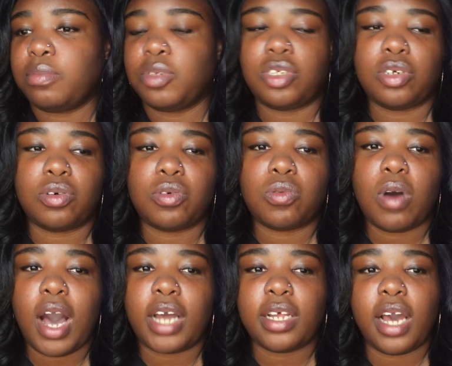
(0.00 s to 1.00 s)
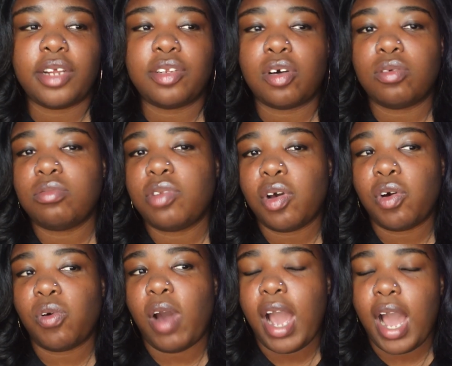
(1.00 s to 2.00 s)
So I don't
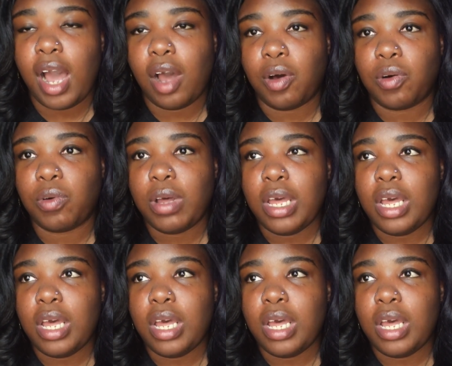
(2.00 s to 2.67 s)
know how,